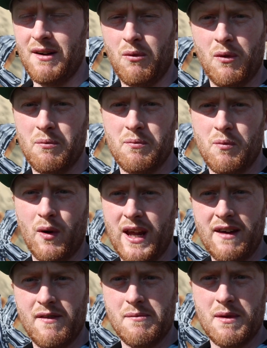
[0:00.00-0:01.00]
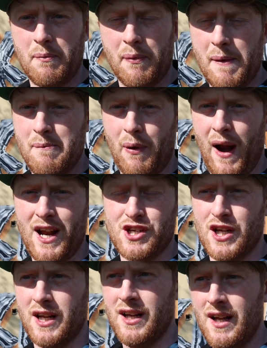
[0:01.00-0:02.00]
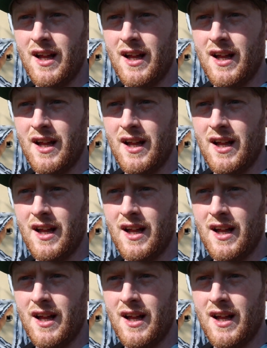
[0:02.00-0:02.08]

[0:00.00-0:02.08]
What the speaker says: we'll give him the impression